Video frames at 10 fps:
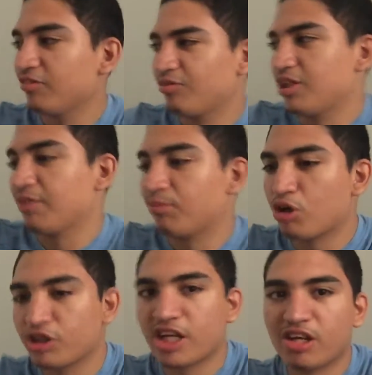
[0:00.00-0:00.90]
like
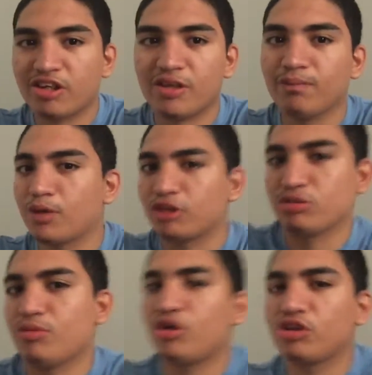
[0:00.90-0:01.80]
vlog now and then vlog
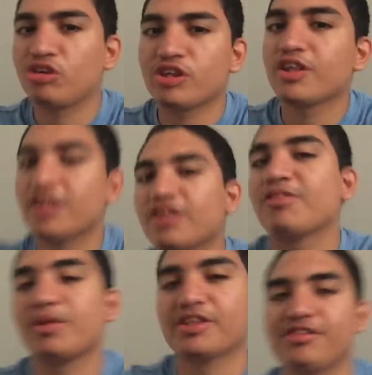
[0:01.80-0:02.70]
tomorrow. It, it doesn't
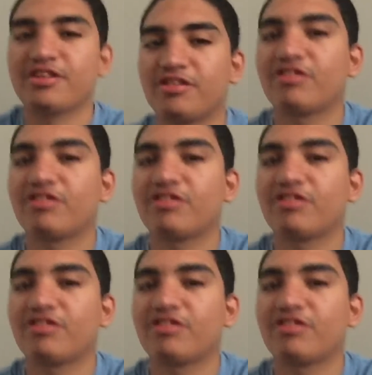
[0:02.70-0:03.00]
make any sense.